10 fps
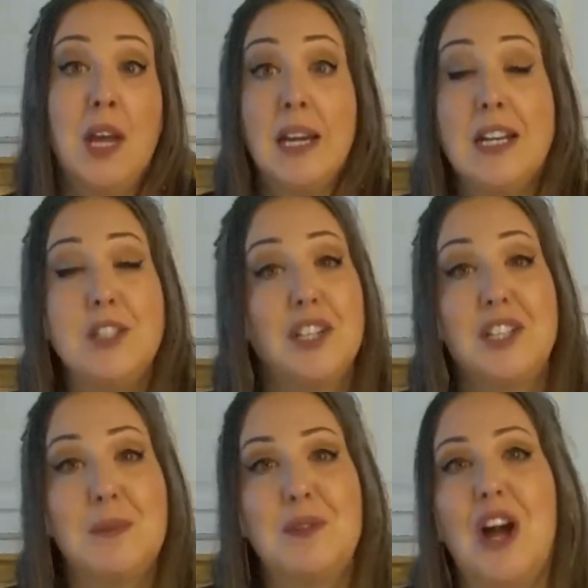Consider
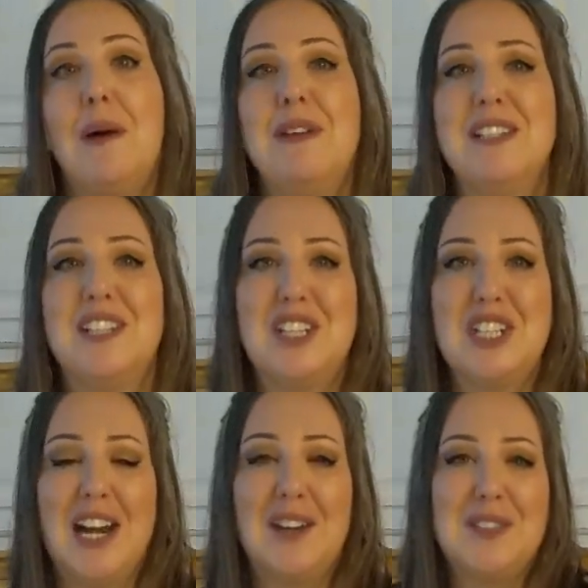subscribing to the
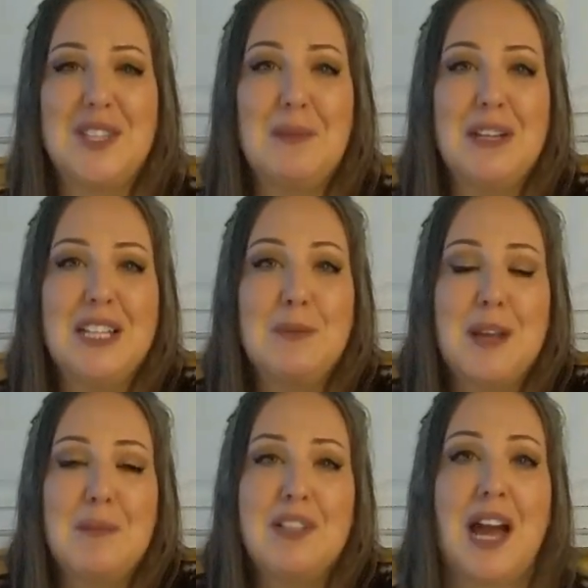channel so that we can
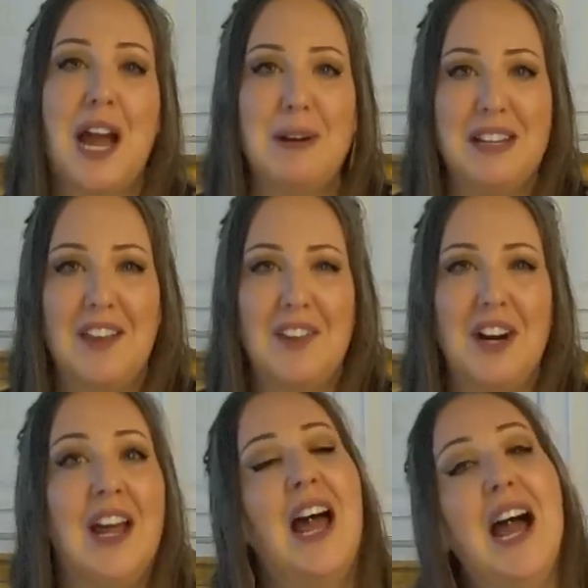spend more time together
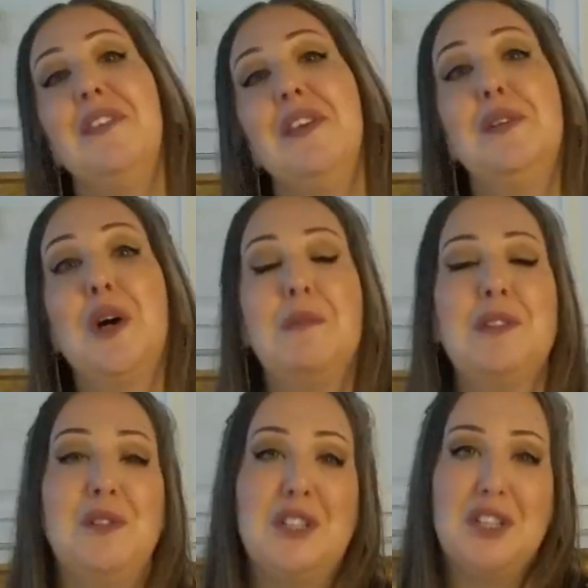and that you don't
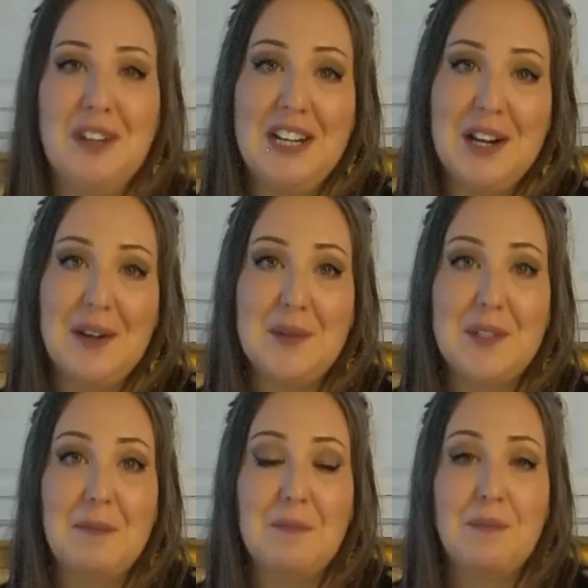miss future videos.
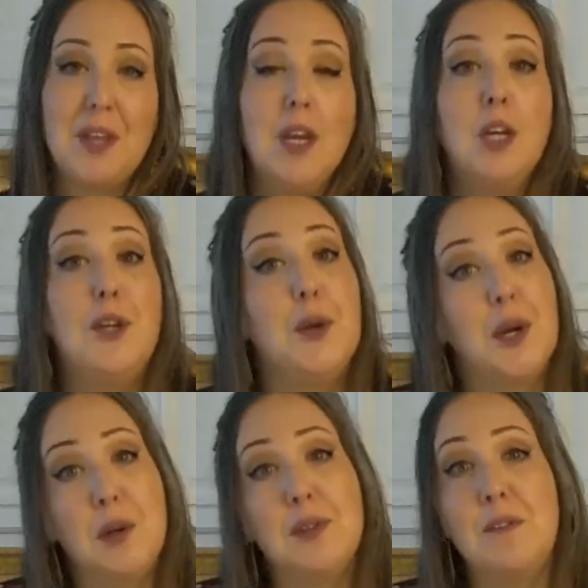You
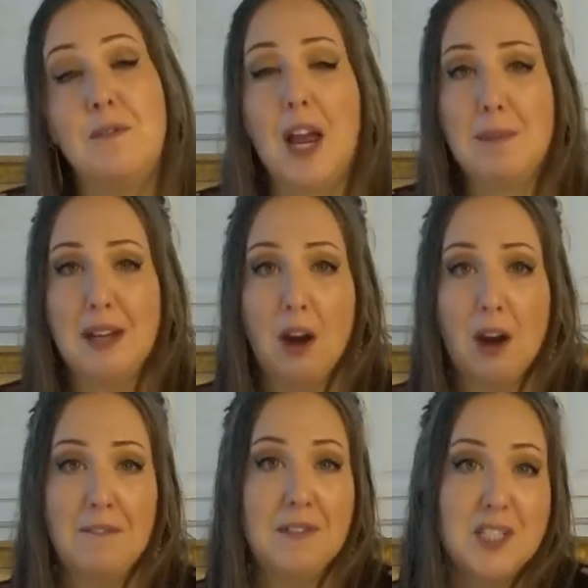can also find me
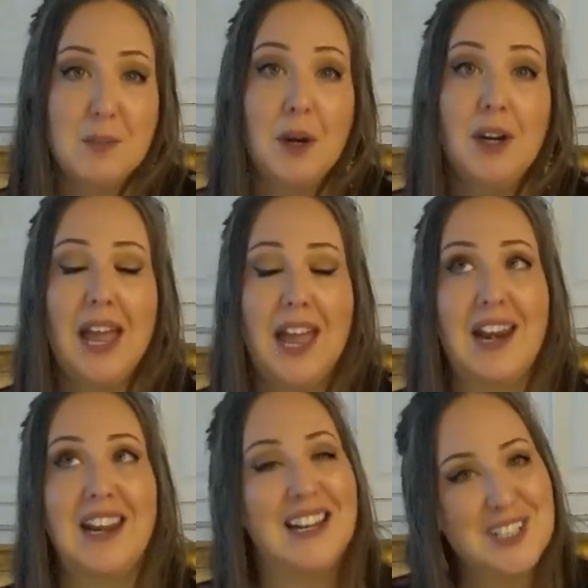on Facebook
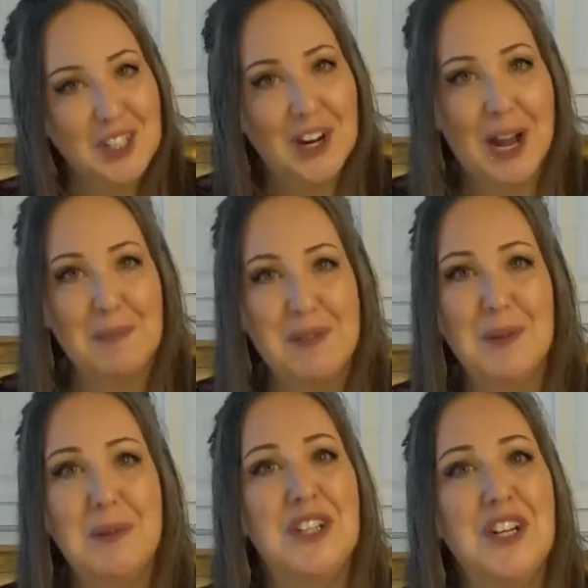and Instagram, so
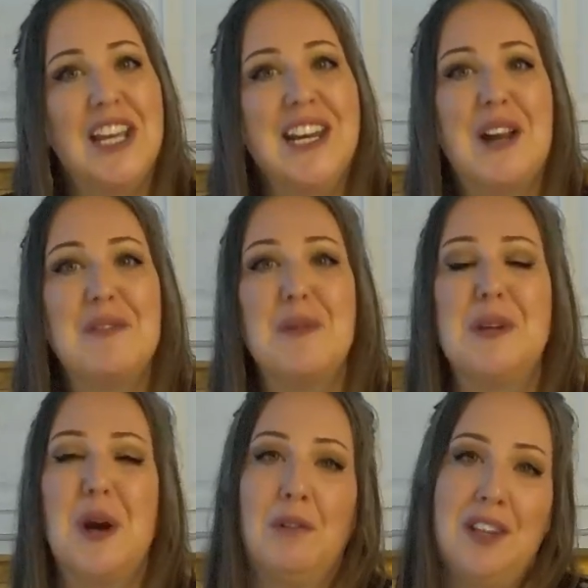be sure to connect with
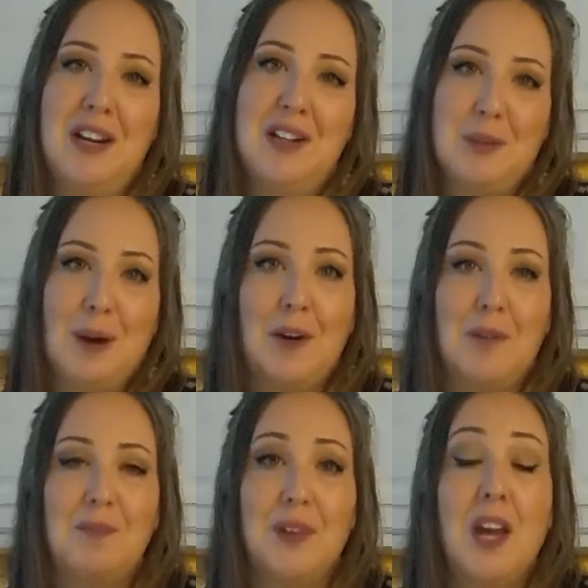me over there as well.
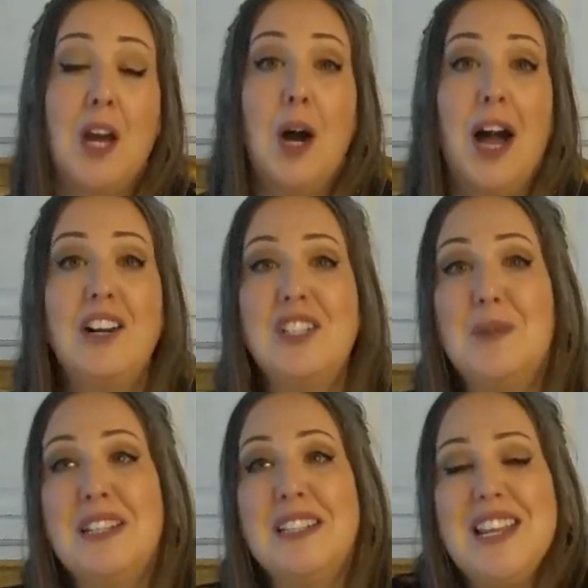I just
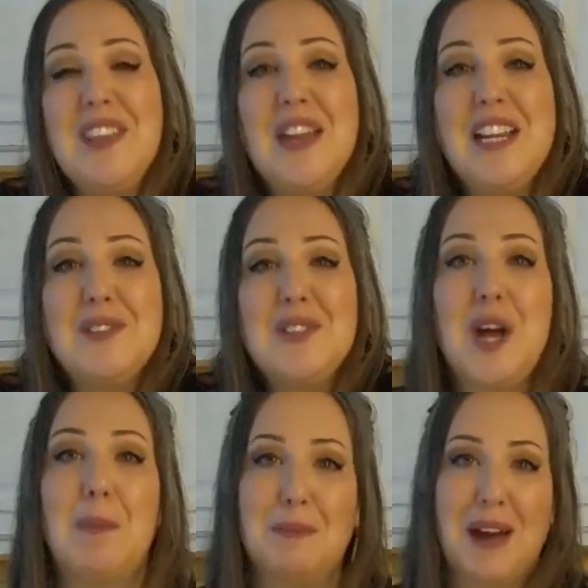want to say thanks for
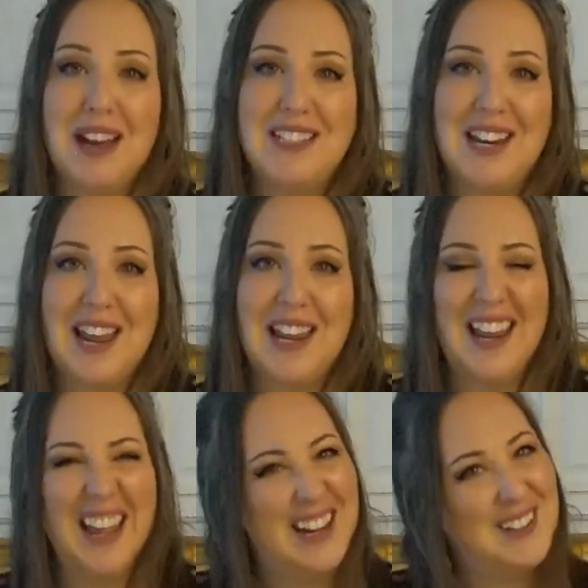stopping by today,
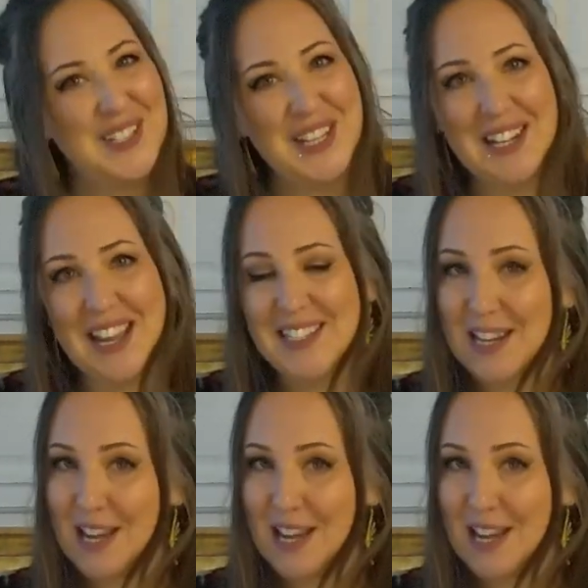and I'll see you next